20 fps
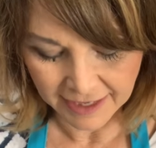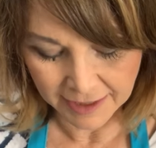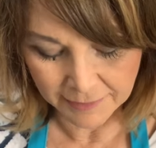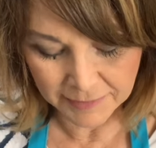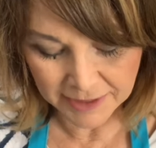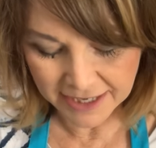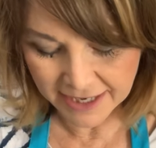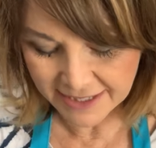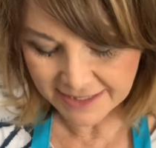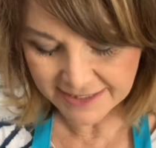And
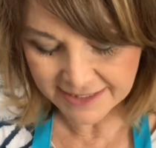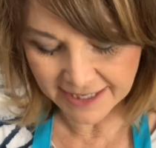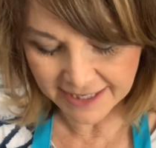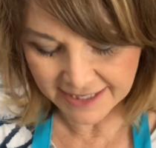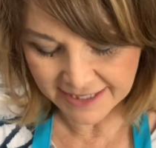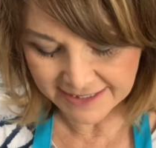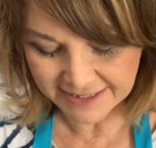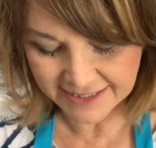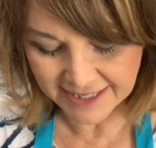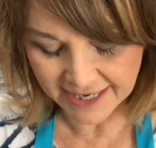because, like
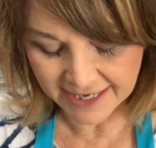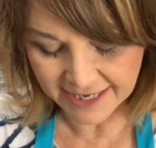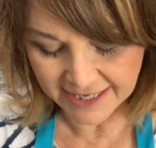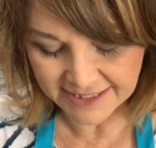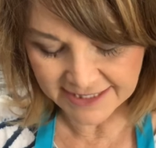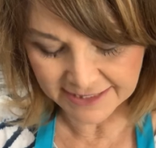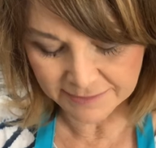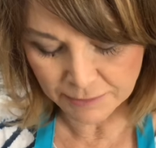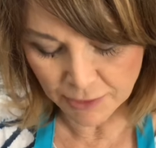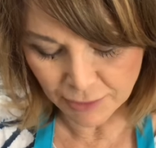I said, I
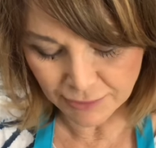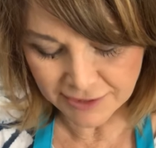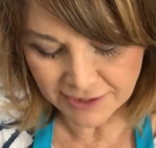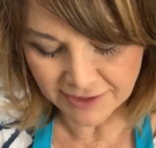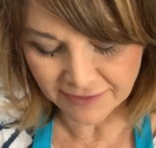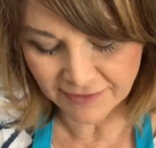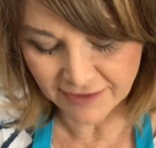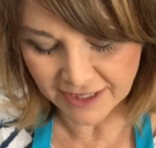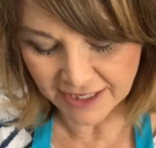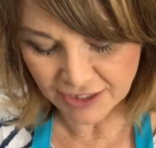did most
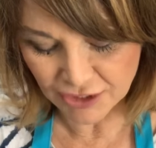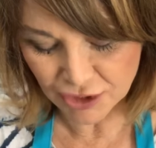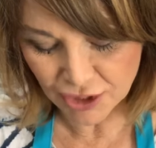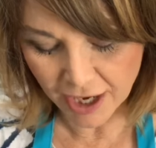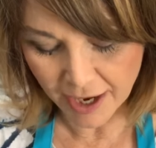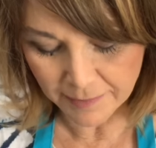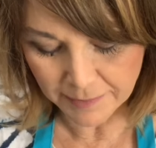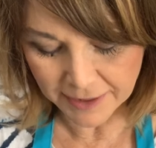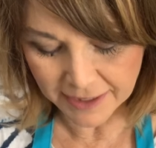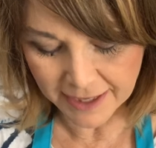of the
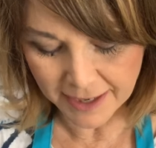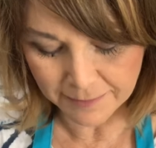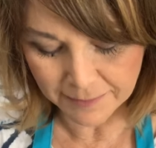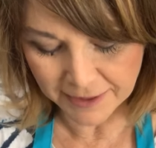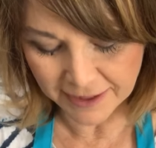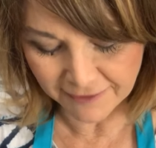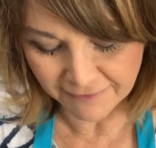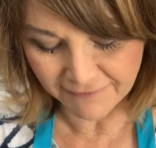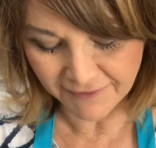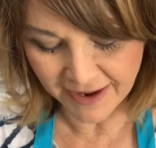chopping up
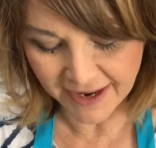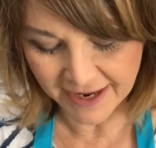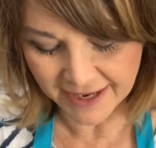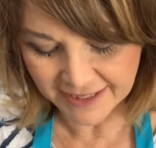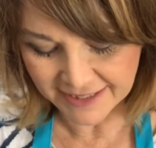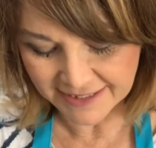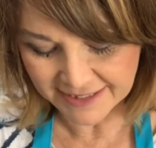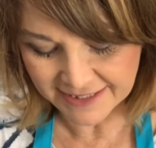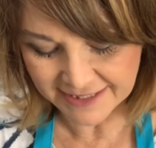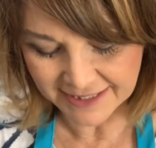in
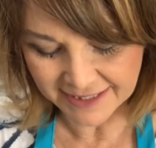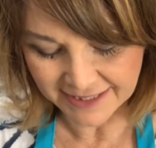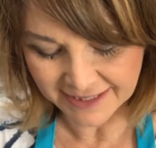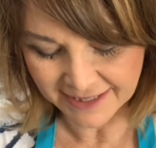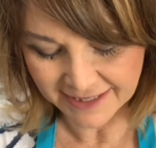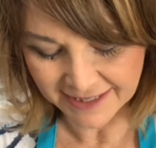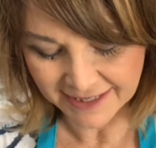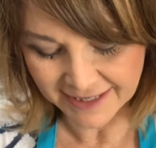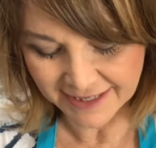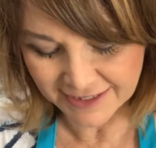advance,
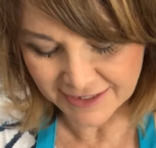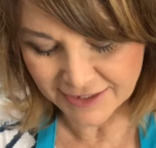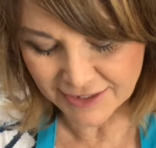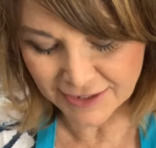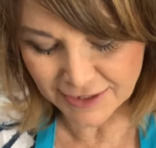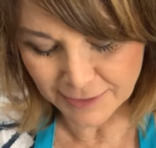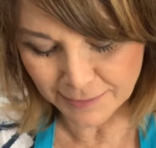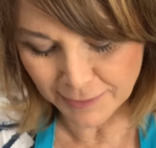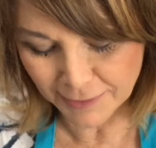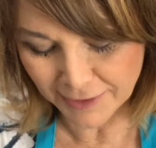it's
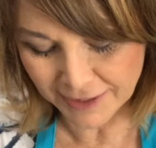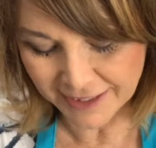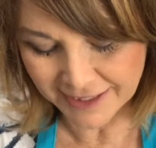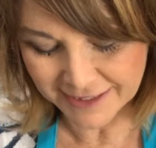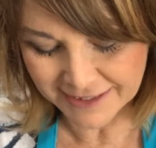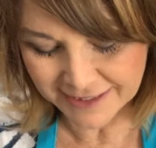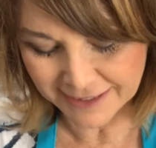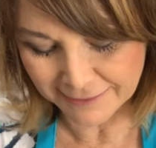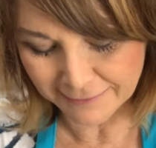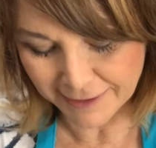super
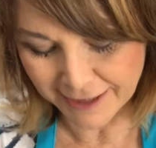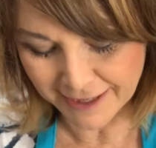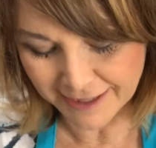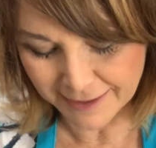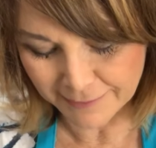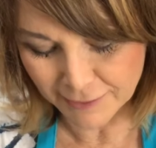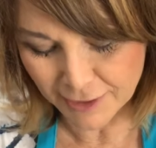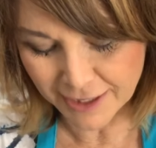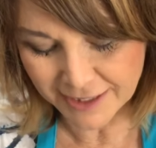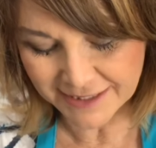easy, right?
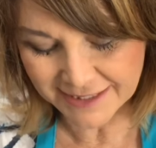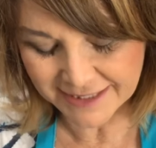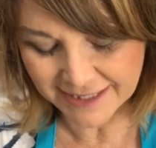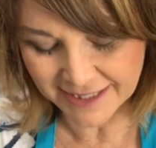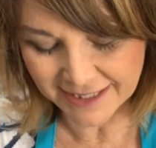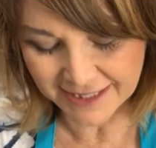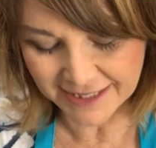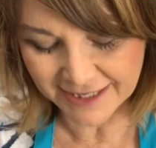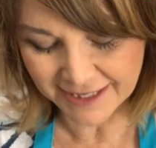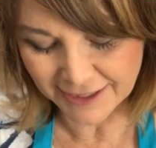I'm not
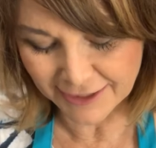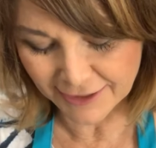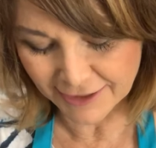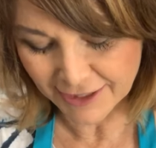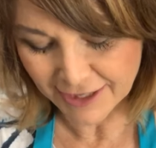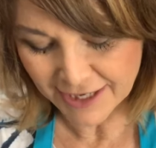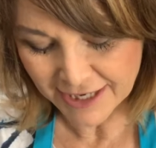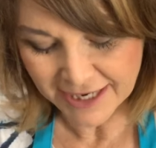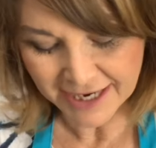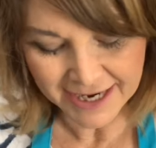sitting here
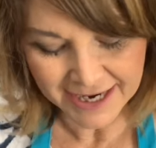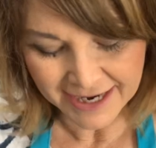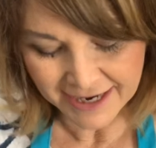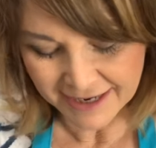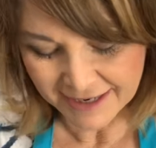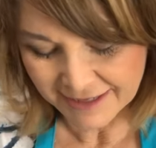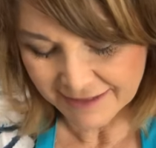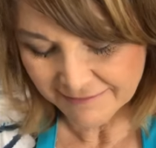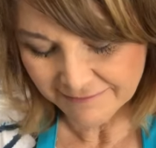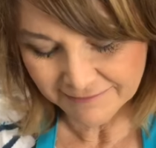
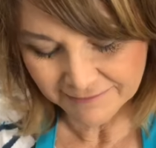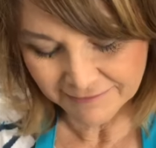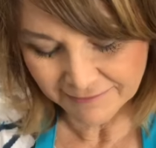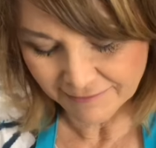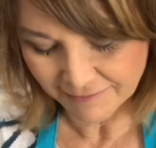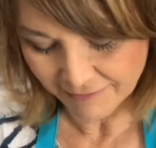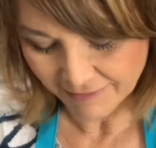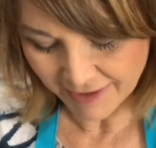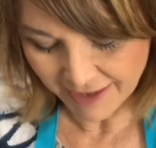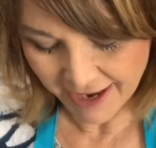
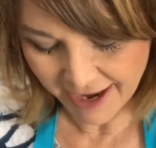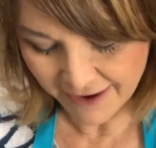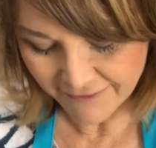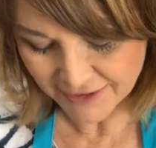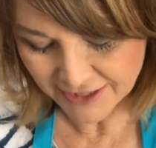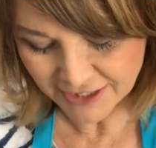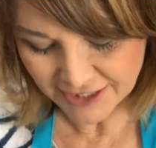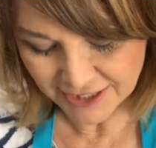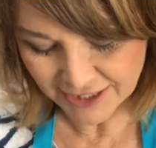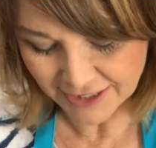
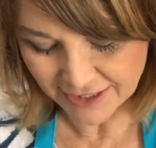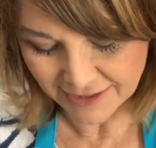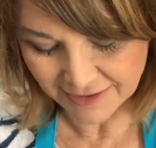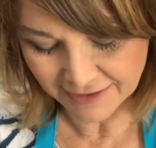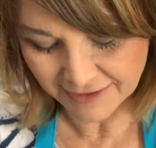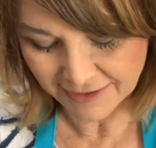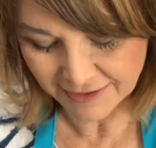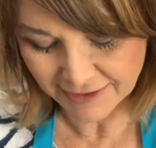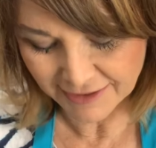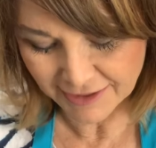having to
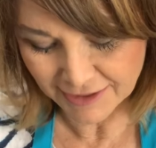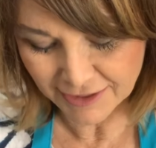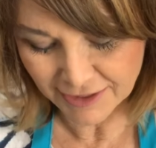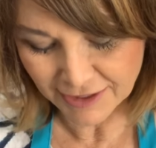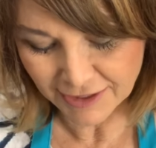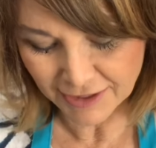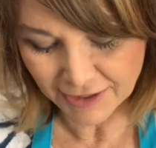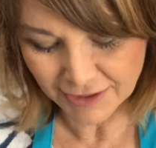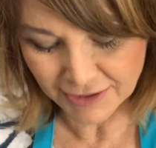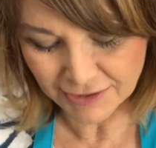
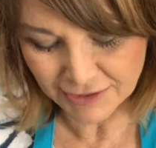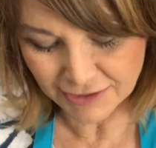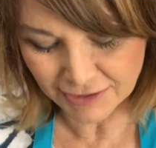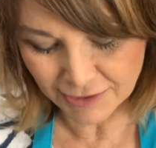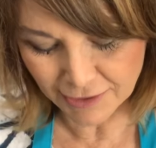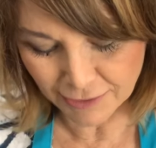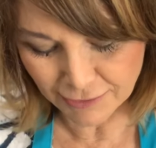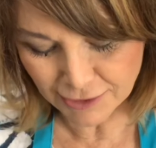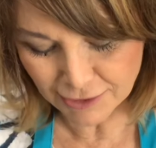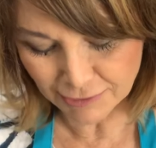
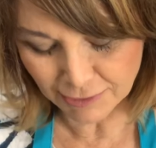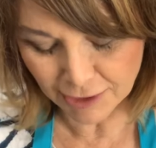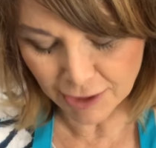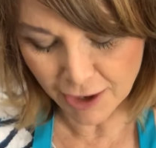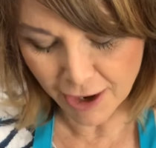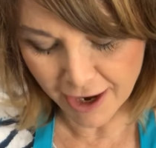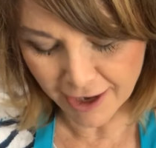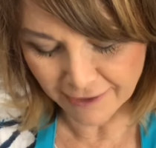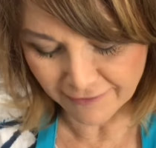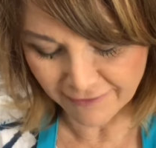go to a
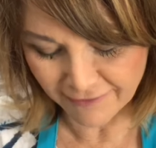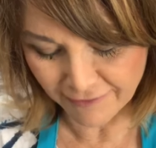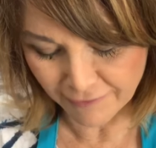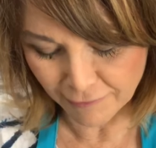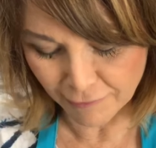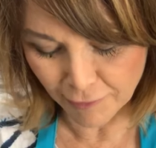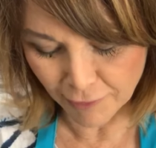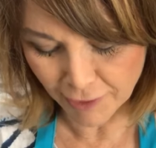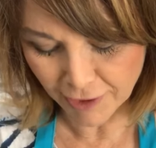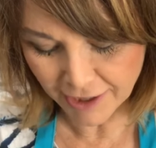lot of
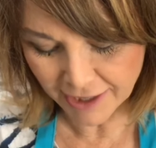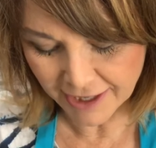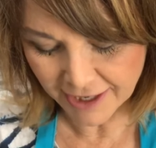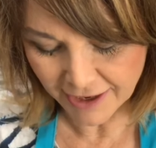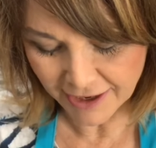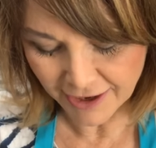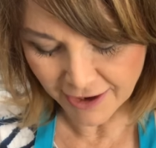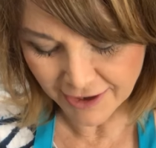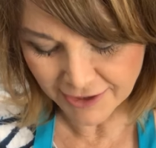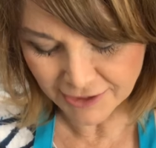work
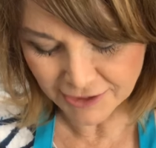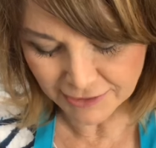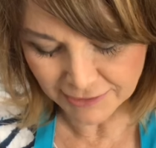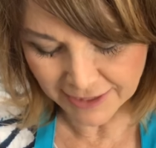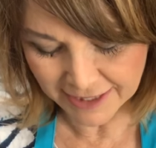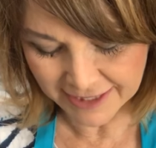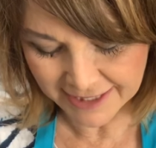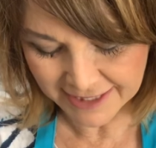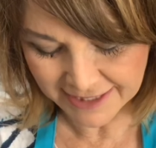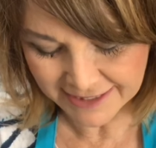on
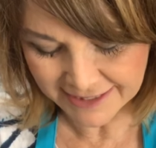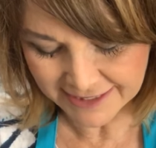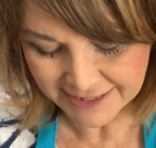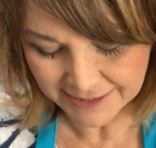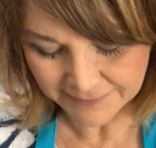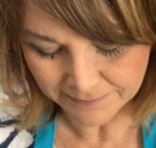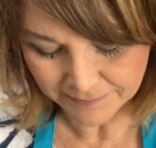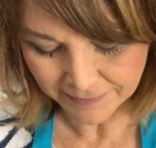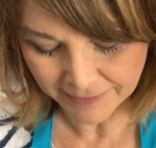doing this.